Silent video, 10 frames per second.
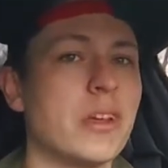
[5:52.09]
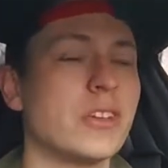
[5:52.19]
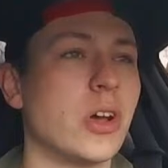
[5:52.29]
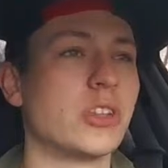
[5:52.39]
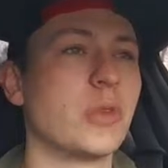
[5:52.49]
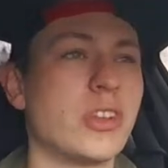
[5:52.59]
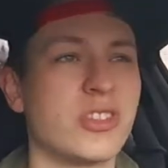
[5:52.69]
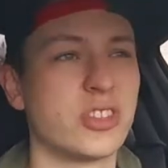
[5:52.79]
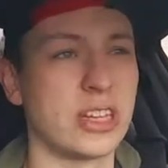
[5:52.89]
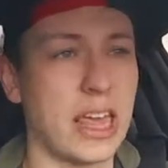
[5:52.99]
So that's why I'm
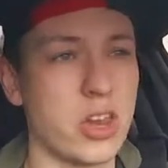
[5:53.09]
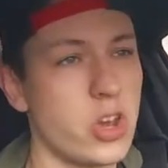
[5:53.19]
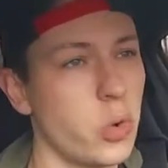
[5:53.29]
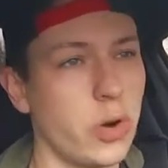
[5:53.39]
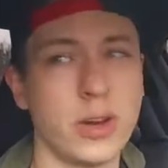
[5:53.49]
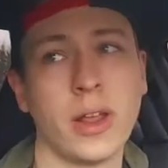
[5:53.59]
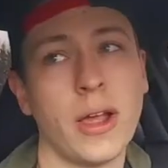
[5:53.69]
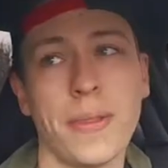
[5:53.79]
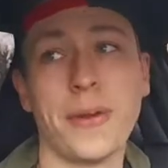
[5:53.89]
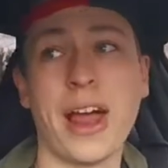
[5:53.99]
just gonna get a new one.
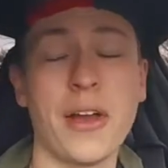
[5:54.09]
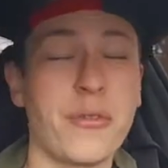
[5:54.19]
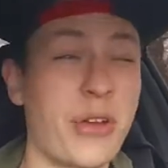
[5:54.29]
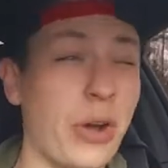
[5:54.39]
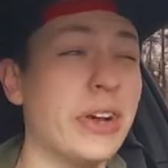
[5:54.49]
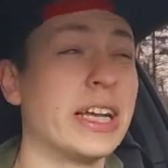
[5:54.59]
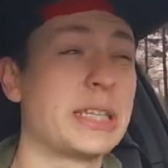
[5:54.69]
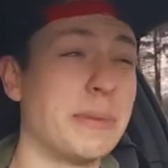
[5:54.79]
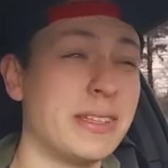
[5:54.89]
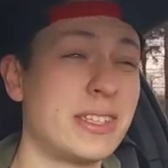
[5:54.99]
They're not very
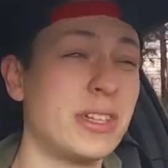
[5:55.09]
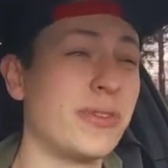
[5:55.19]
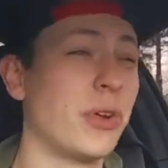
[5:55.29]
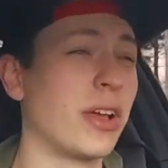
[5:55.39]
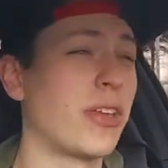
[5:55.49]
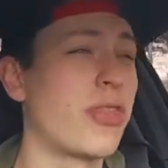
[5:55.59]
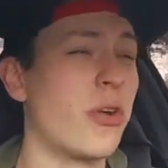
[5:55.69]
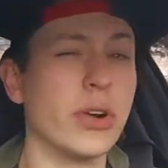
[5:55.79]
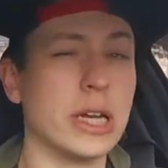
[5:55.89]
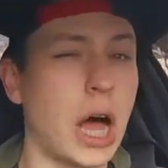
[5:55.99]
expensive. They're like
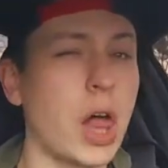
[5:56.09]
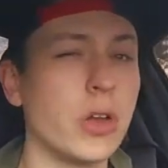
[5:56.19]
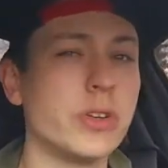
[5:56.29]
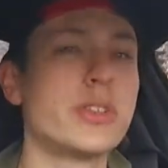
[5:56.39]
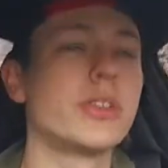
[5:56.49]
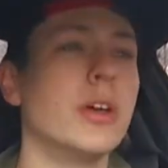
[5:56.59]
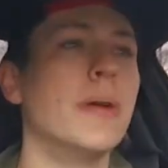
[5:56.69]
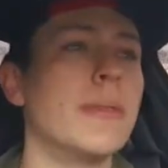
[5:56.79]
$30.